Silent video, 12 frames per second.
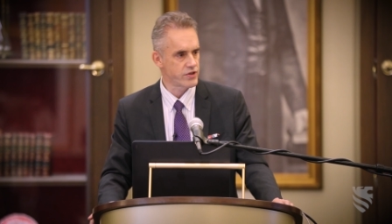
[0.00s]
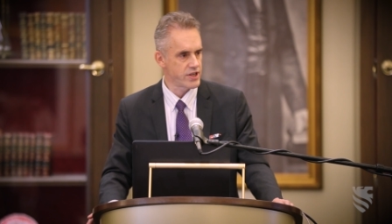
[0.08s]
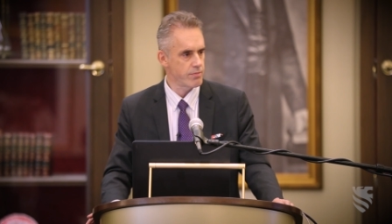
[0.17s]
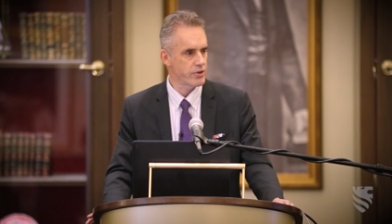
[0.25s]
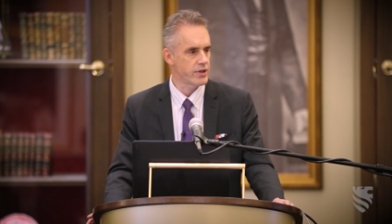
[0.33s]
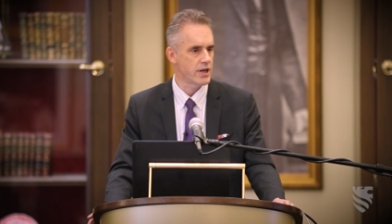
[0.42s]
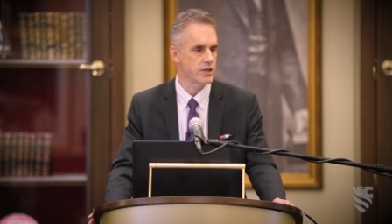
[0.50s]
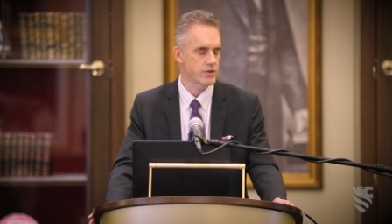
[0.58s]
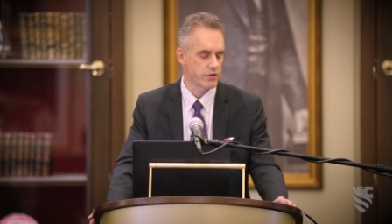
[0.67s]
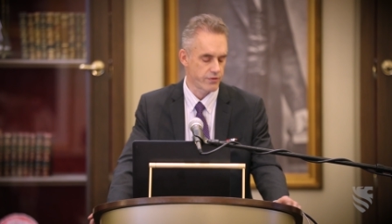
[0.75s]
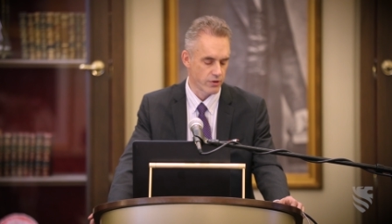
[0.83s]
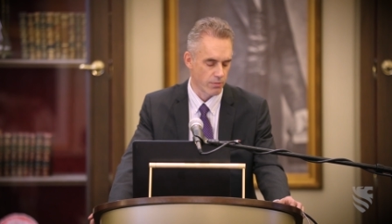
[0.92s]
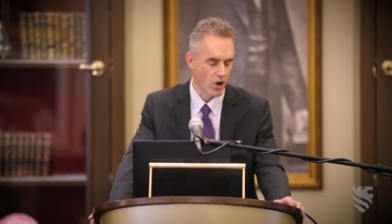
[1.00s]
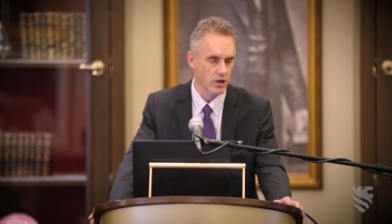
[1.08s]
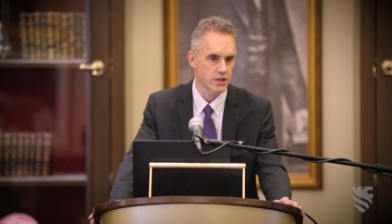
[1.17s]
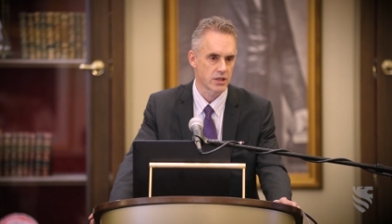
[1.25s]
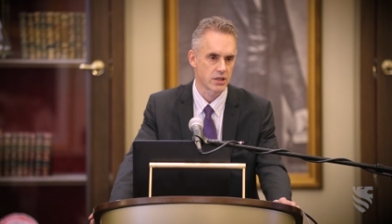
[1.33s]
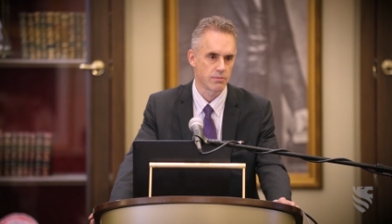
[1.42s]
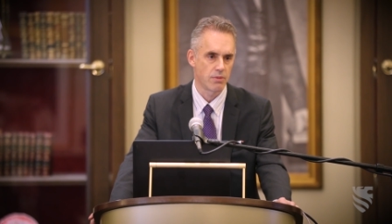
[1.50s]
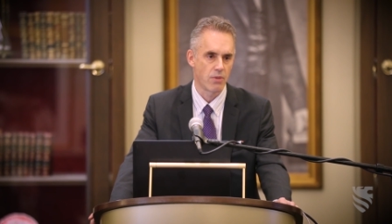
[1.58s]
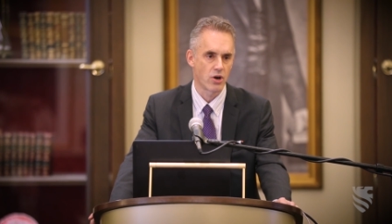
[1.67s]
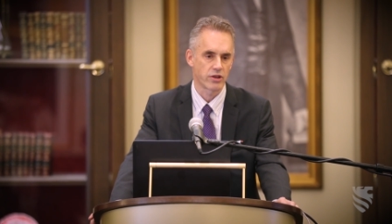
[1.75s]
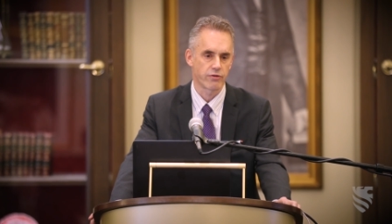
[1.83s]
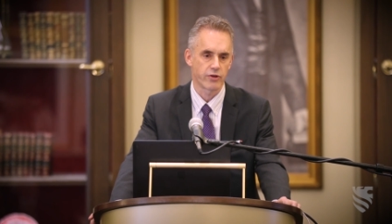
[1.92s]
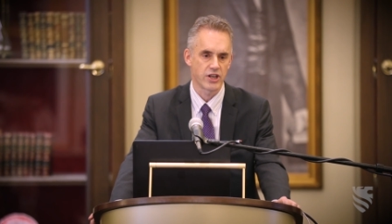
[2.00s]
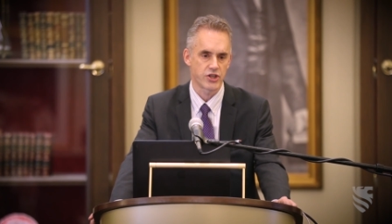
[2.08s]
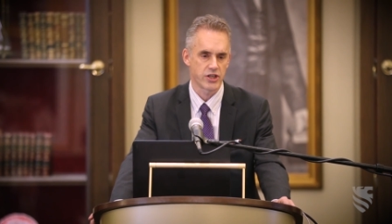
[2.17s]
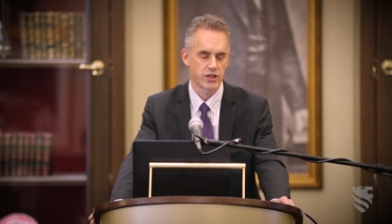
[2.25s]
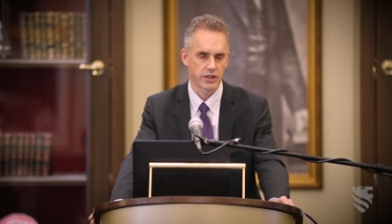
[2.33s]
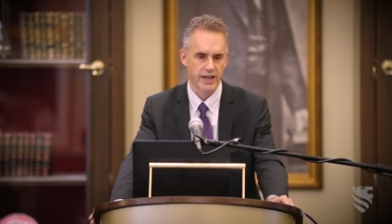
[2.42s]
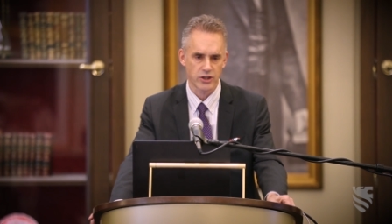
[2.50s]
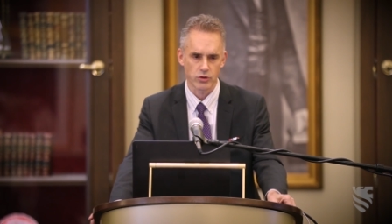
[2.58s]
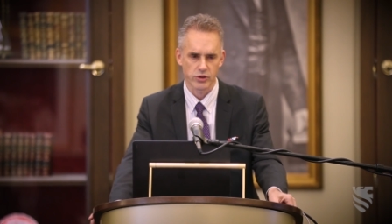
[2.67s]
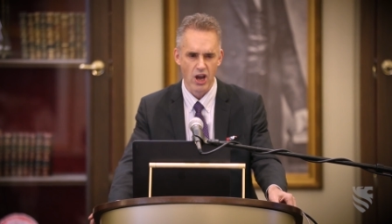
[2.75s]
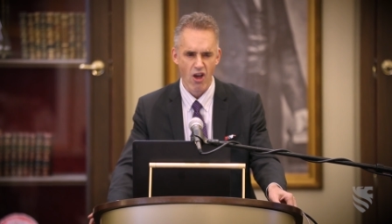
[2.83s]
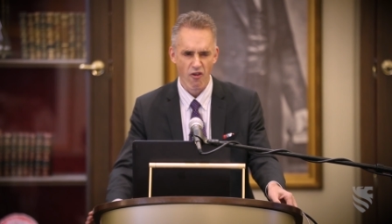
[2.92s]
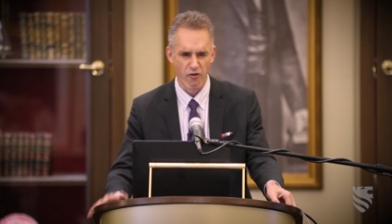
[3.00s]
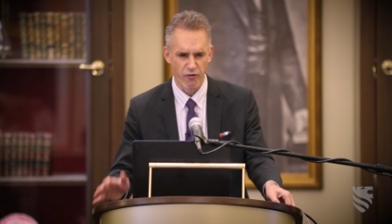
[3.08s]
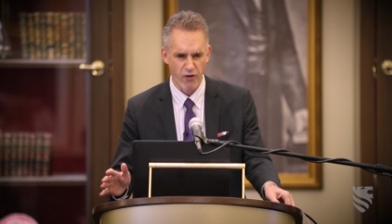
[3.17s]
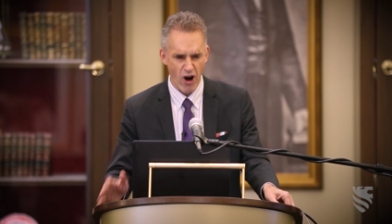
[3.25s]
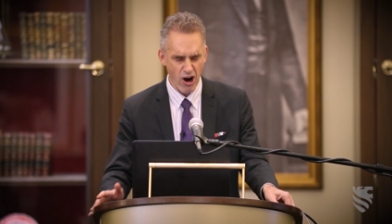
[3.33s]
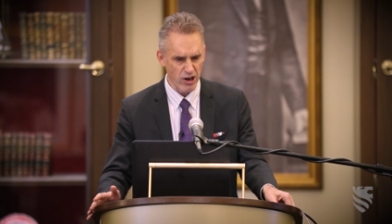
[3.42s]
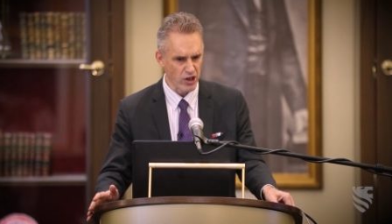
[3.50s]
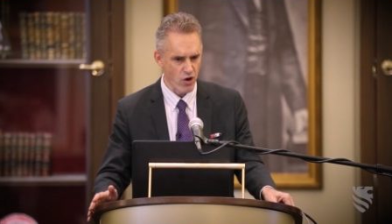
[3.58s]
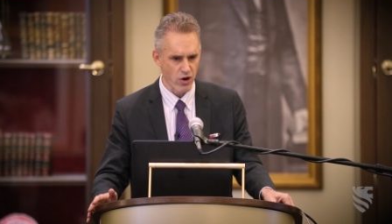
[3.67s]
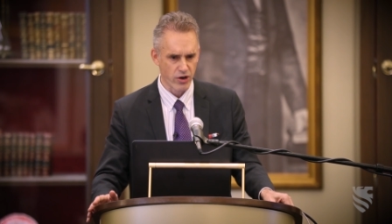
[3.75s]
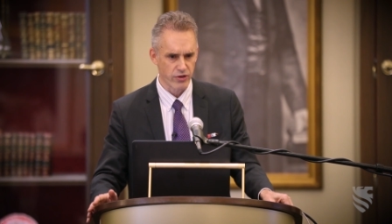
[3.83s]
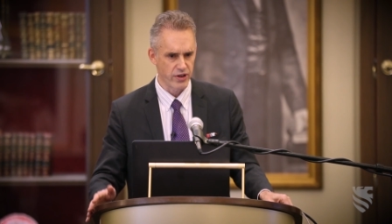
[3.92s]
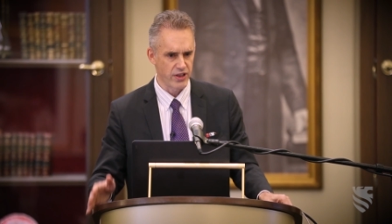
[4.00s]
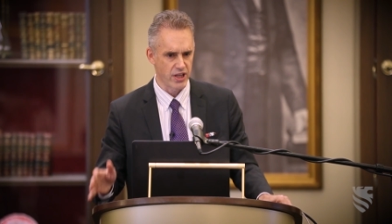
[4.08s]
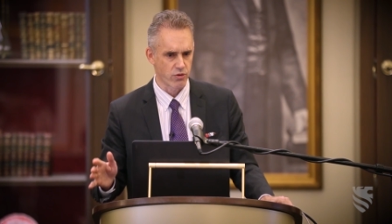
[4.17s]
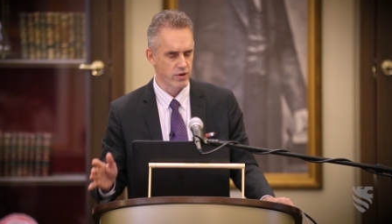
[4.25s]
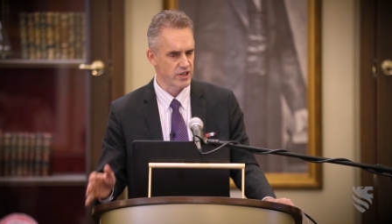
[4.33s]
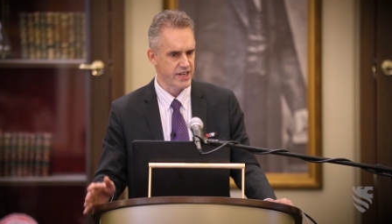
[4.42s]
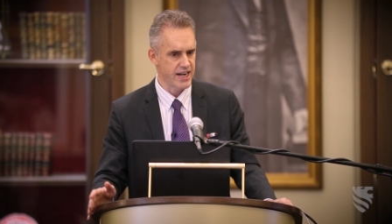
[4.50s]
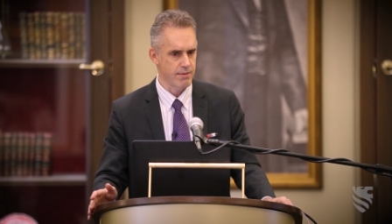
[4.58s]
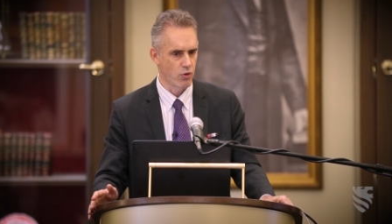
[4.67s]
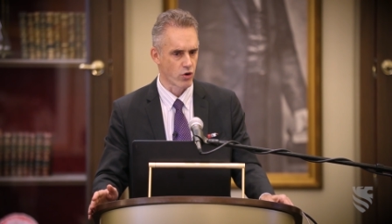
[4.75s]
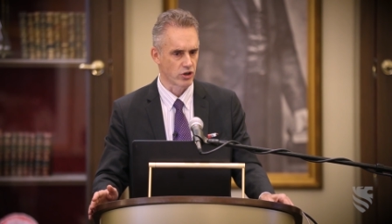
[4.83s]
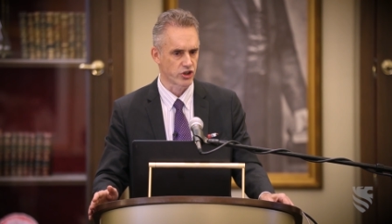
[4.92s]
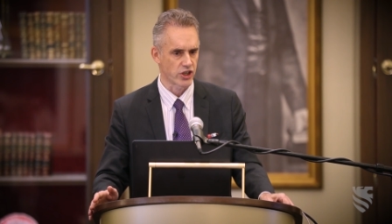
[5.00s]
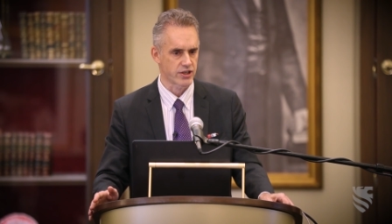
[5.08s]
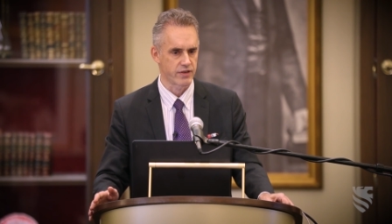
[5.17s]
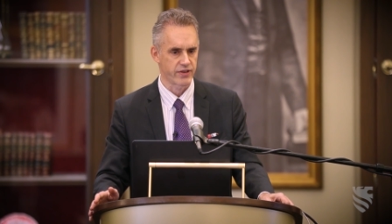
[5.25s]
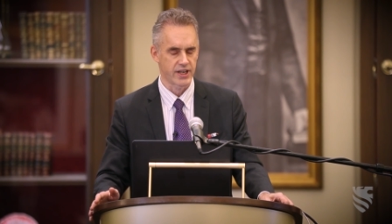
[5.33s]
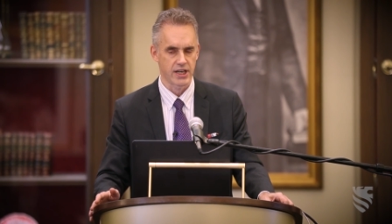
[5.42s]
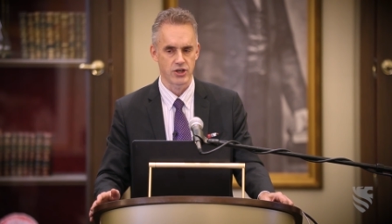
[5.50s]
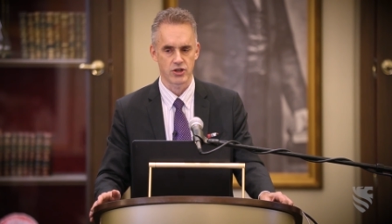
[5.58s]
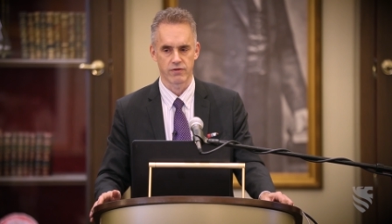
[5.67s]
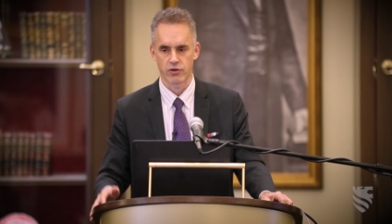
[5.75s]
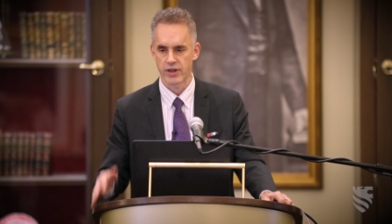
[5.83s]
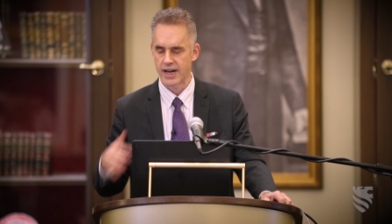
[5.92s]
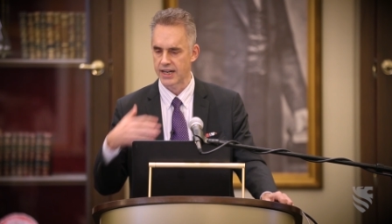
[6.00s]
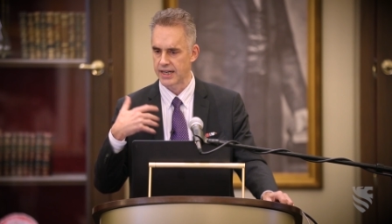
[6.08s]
of sympathizers for Marxism among the French intellectuals, far longer than there was any moral justification for that.